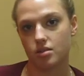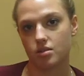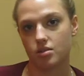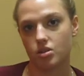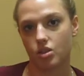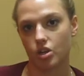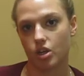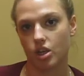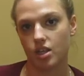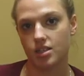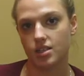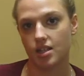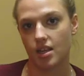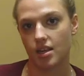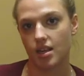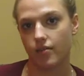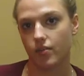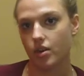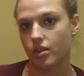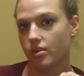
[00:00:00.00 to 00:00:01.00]
So you're going to send
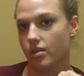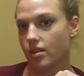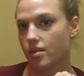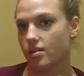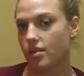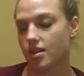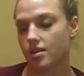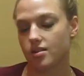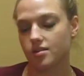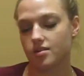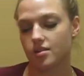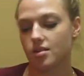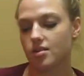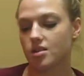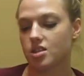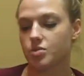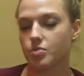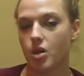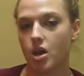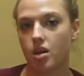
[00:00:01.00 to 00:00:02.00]
everything that is in
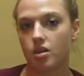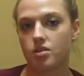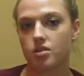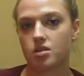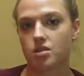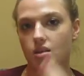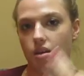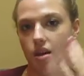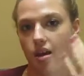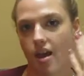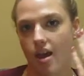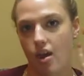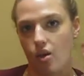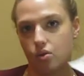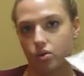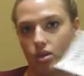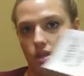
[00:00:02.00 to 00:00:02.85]
this box out,